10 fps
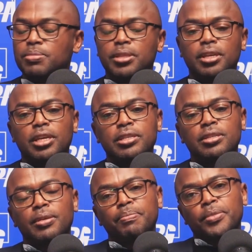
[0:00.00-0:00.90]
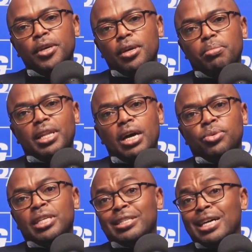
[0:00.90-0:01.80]
has been the case. But
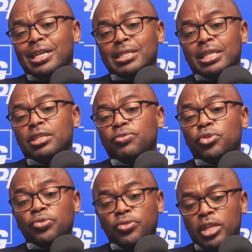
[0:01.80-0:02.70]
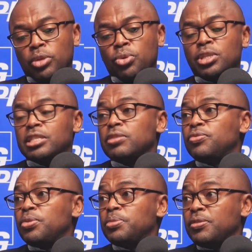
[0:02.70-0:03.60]
how has that evolved, and what has
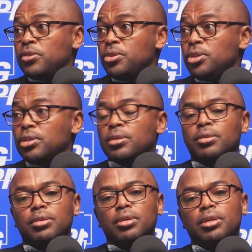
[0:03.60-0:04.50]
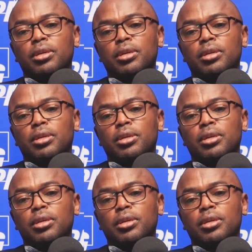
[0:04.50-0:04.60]
informed the evolution?